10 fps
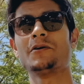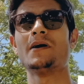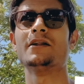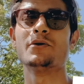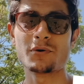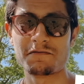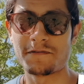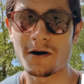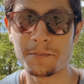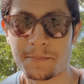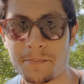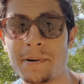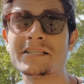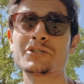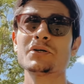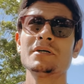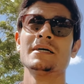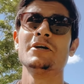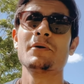here and you were front bencher,